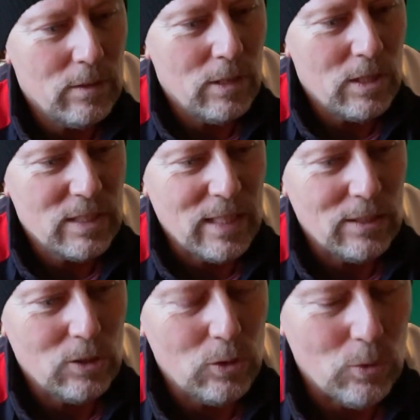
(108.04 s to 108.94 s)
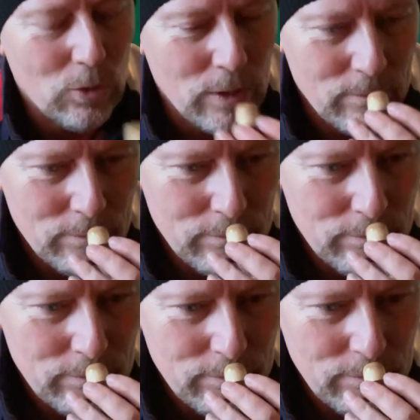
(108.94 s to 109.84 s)
a standard cork.
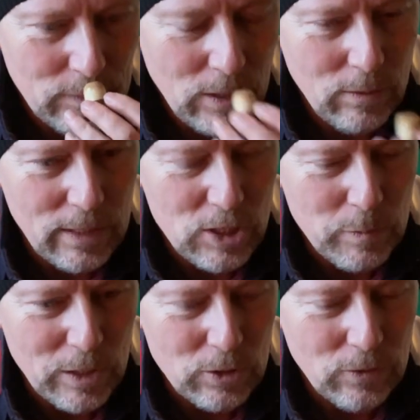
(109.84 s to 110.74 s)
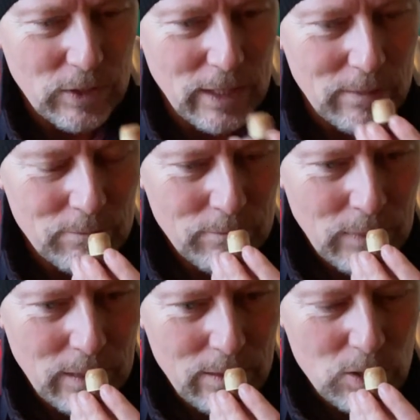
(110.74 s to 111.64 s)
And that smells lovely. It
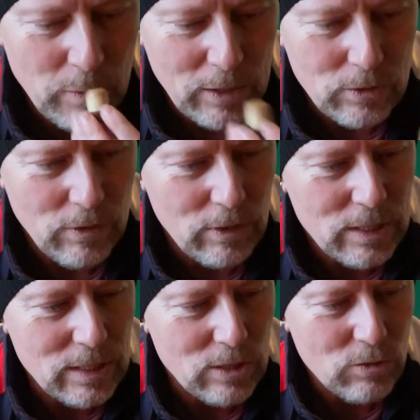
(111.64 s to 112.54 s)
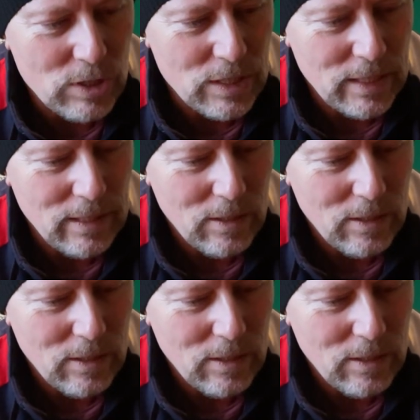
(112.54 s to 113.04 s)
smells very citrusy.